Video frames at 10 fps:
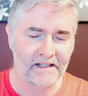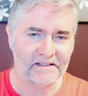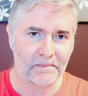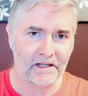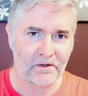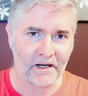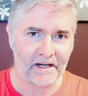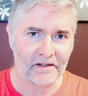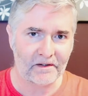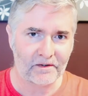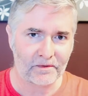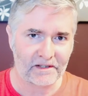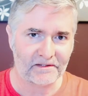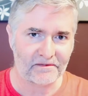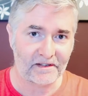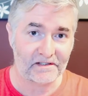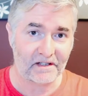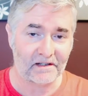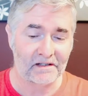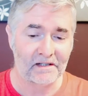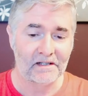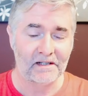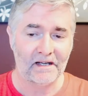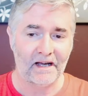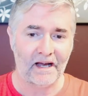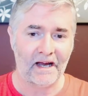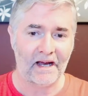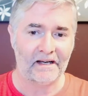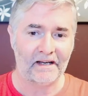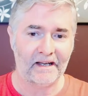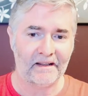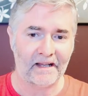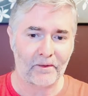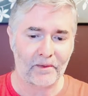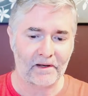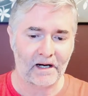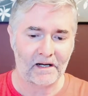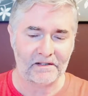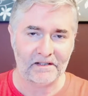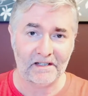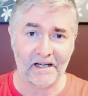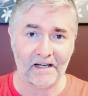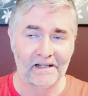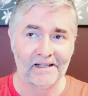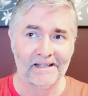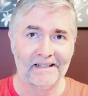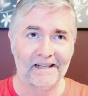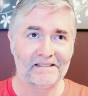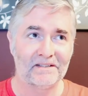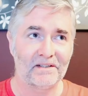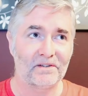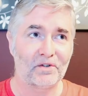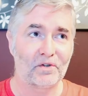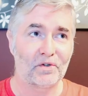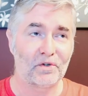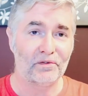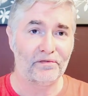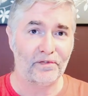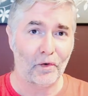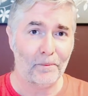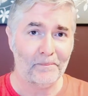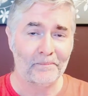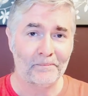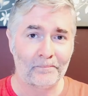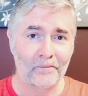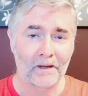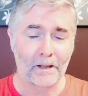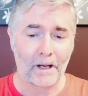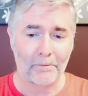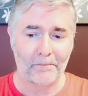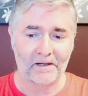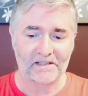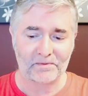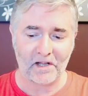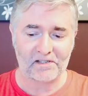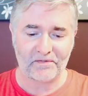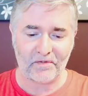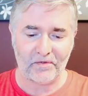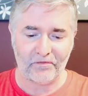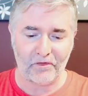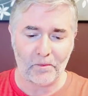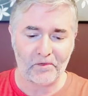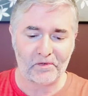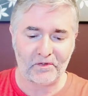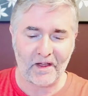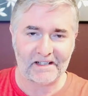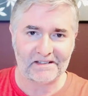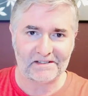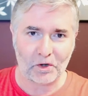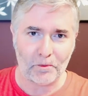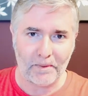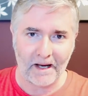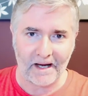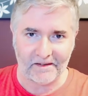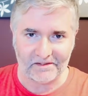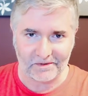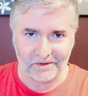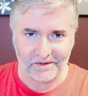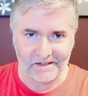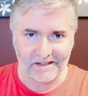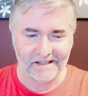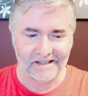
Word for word: it's a B grade creature feature. And in that regard, yeah, it's not a good film, but it's one of those films that is so bad it's good